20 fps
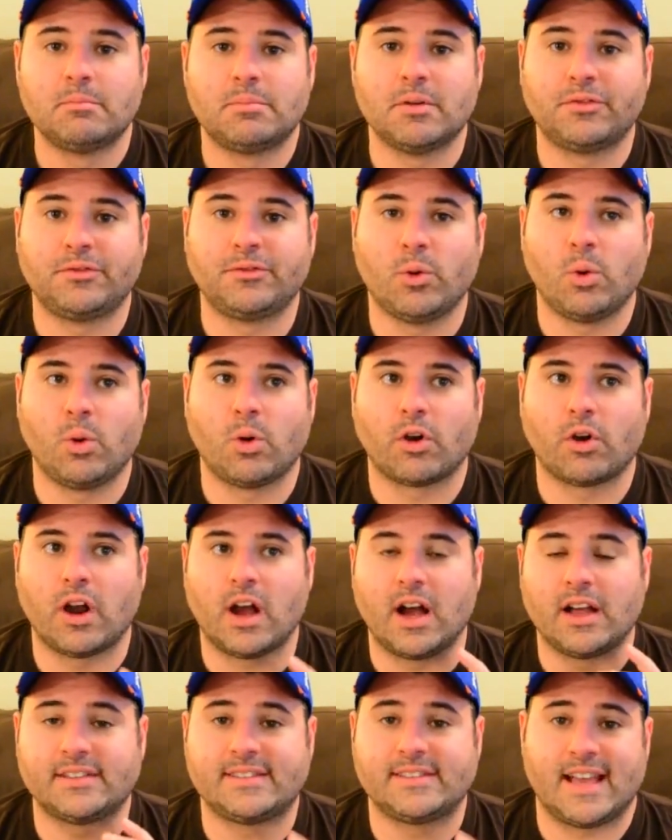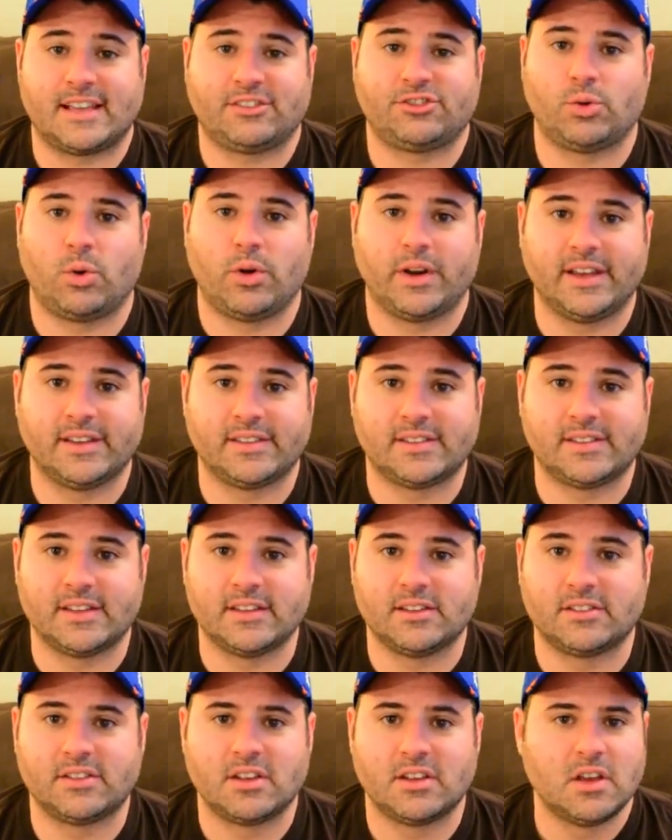before uh, test
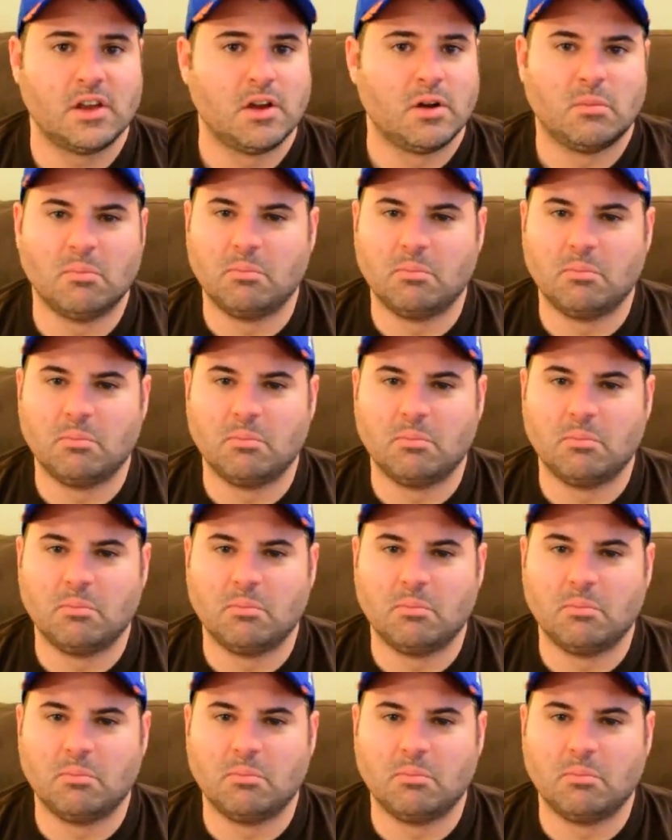audiences